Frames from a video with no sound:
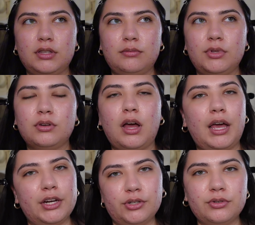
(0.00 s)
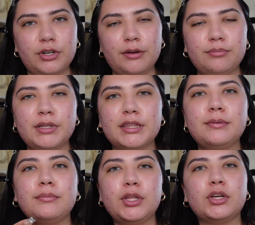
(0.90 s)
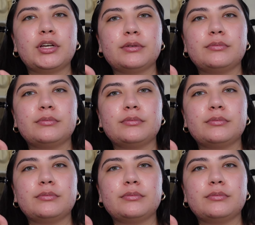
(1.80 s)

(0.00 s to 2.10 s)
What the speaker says: the Milk Hydro Grip, but the milk